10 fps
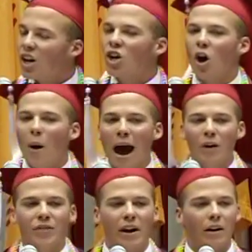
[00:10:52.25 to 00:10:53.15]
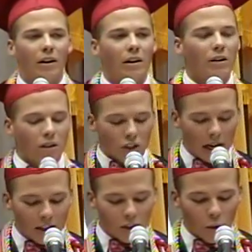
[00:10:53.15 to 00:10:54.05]
Go out there.
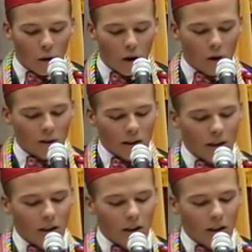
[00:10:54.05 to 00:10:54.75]
Change the world.